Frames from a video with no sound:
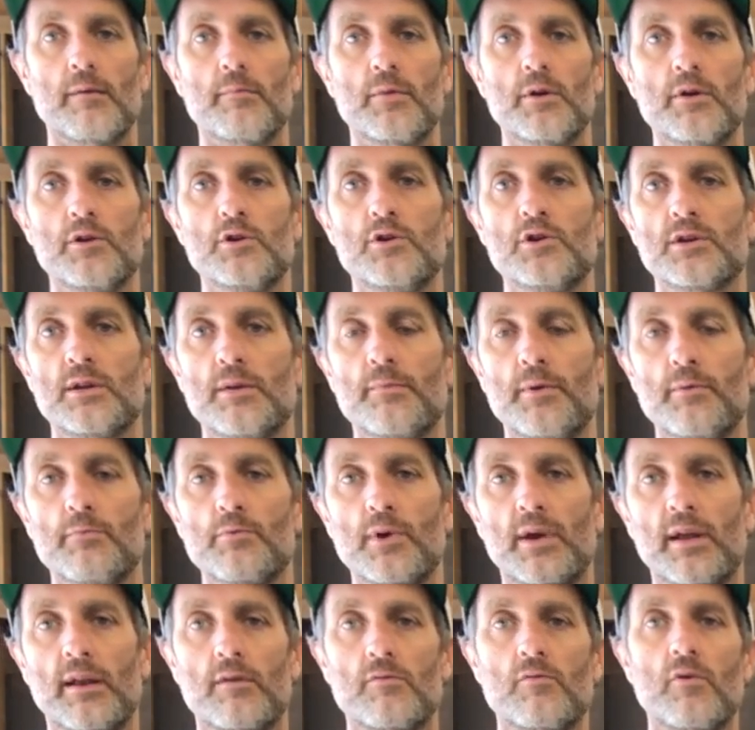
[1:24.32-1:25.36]
Usually people
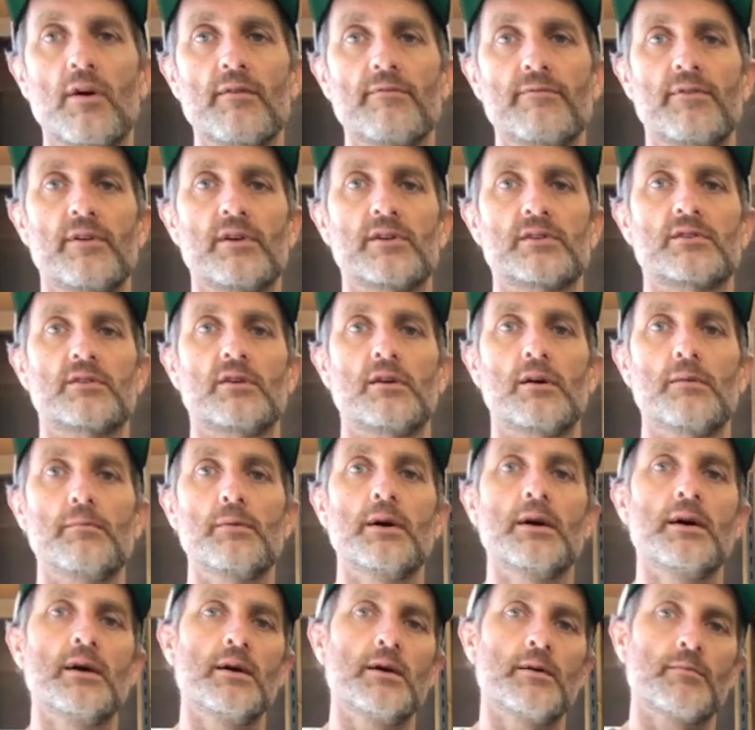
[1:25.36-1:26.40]
get it right first time
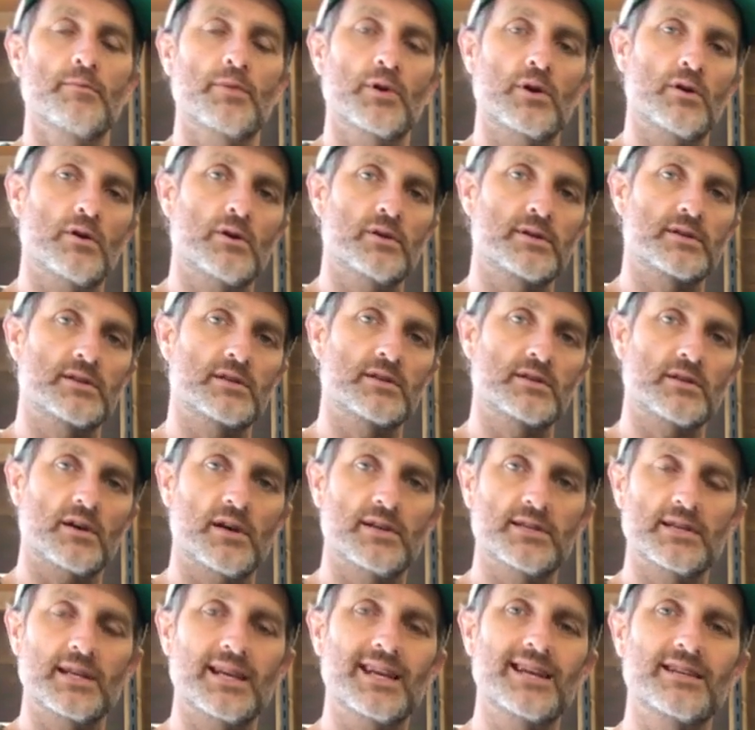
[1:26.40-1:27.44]
because the
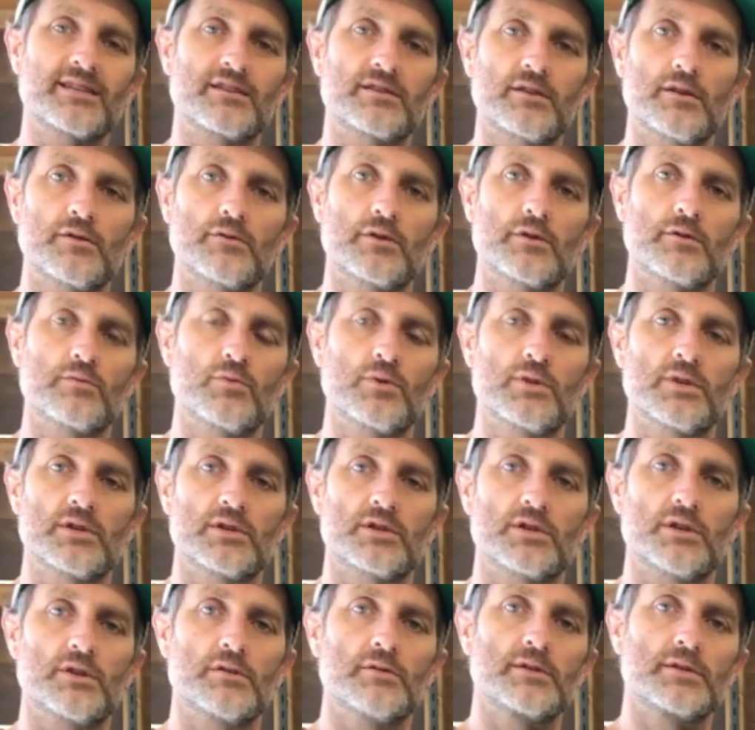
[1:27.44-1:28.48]
sizing is so good with the
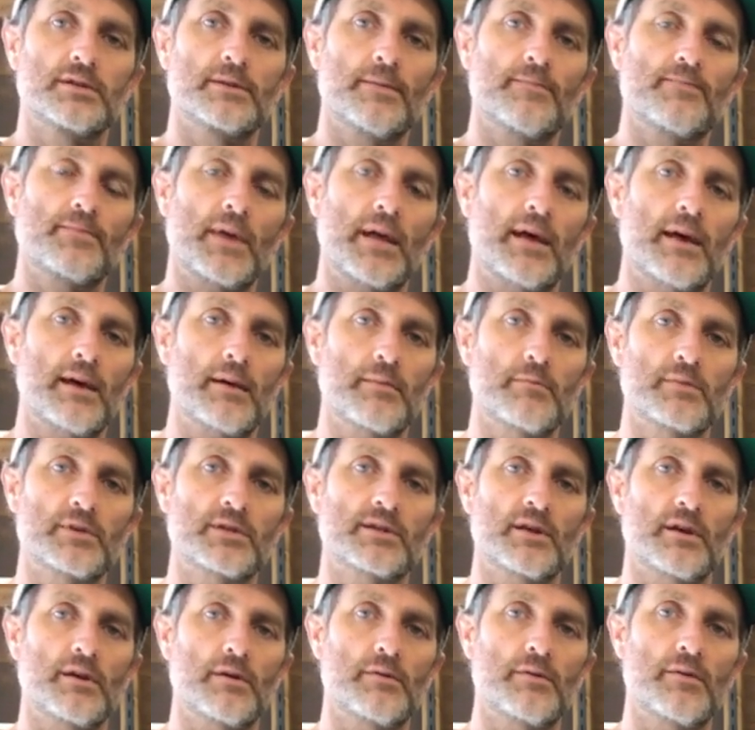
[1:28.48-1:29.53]
suits.
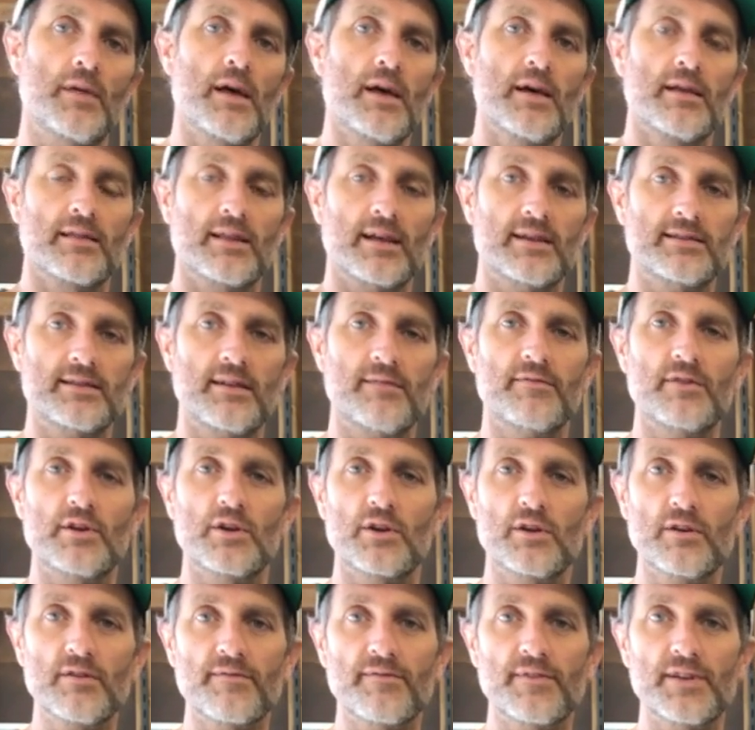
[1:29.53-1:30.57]
So that's definitely a
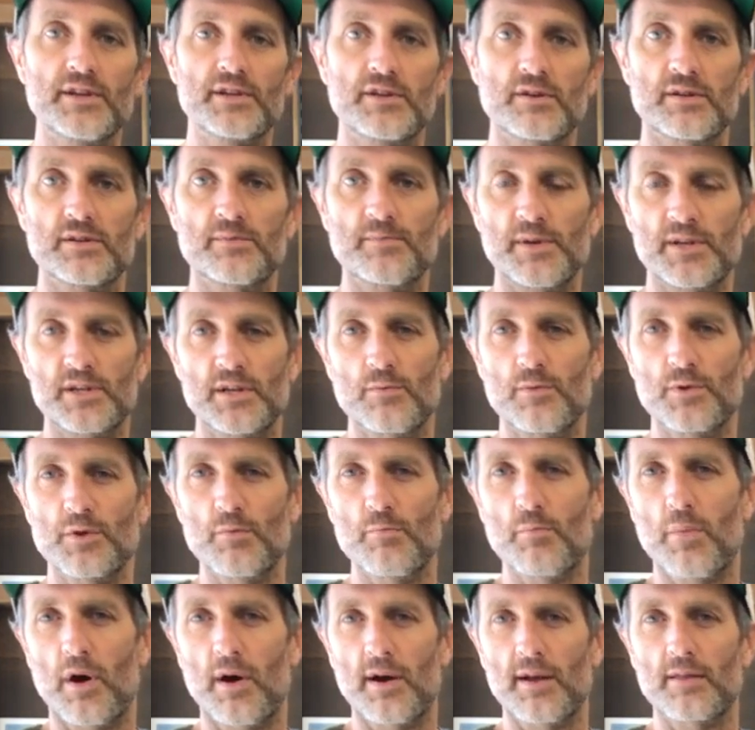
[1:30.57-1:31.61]
good feature, especially when you're
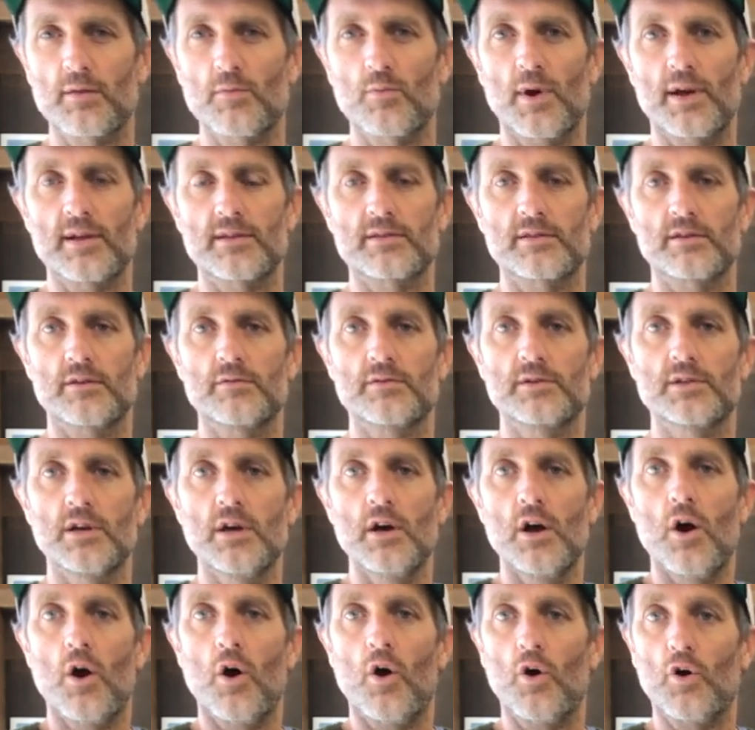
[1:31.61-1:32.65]
buying the wetsuits
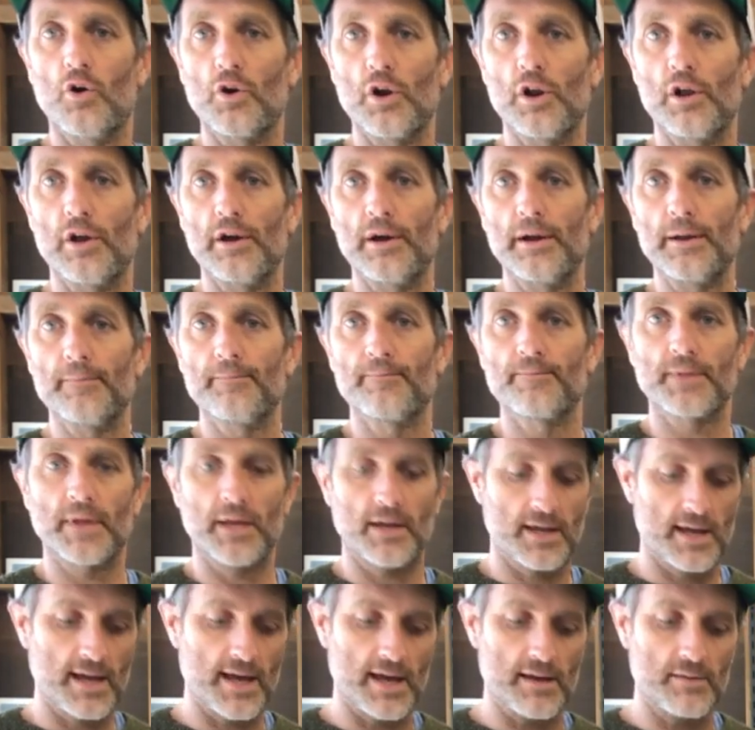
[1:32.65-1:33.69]
online.
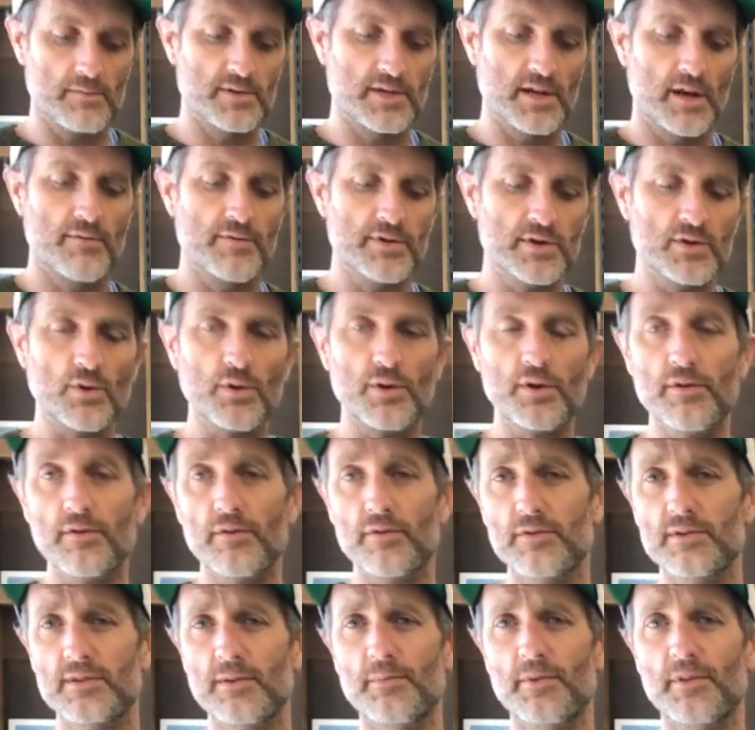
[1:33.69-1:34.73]
Okay, so we'll talk you
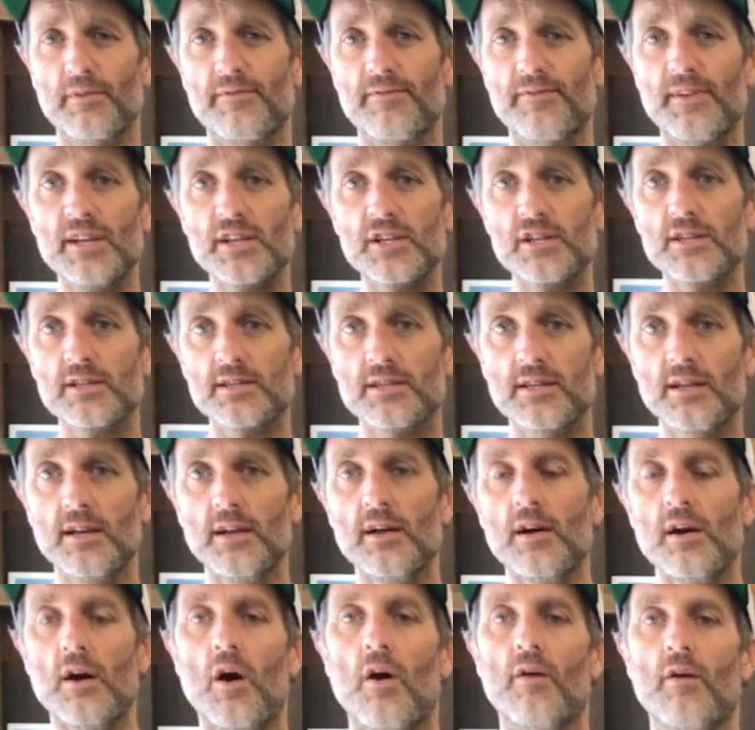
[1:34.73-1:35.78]
through some of the features
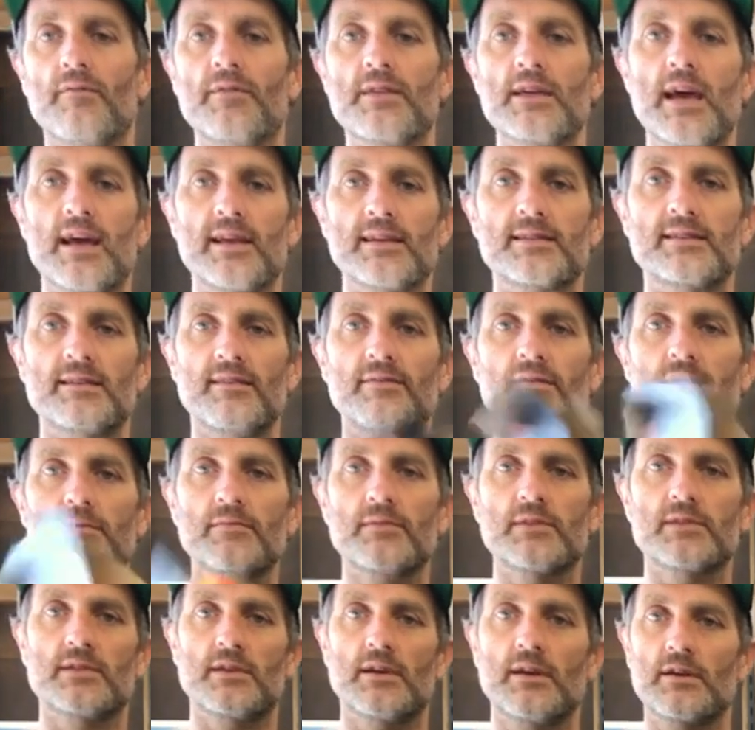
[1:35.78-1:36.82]
of the S7.
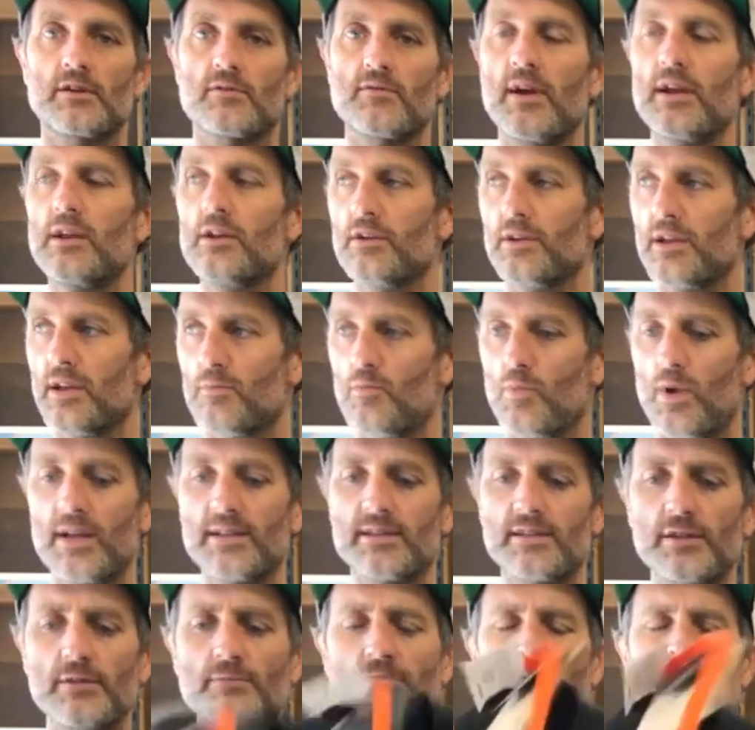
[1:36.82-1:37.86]
It's a great looking
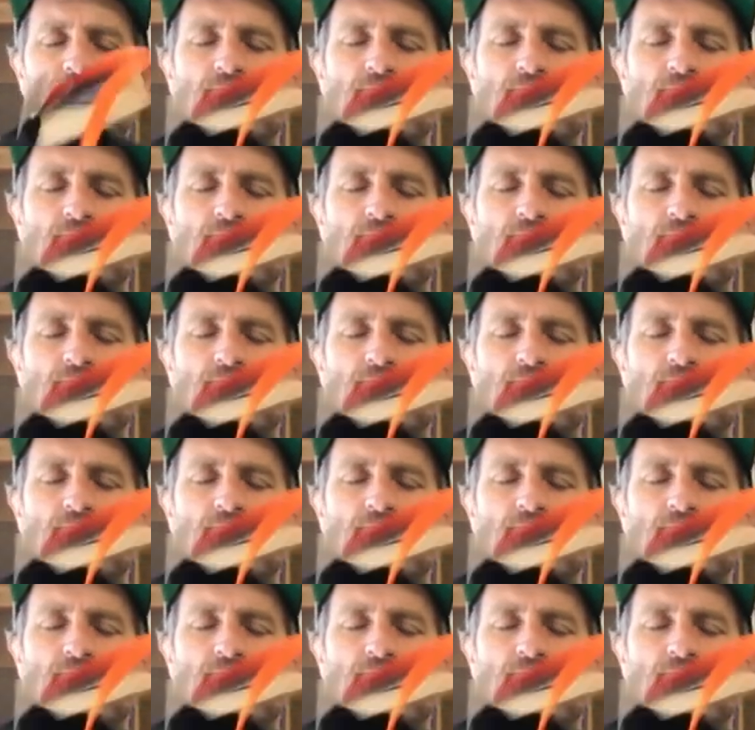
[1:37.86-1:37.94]
wetsuit.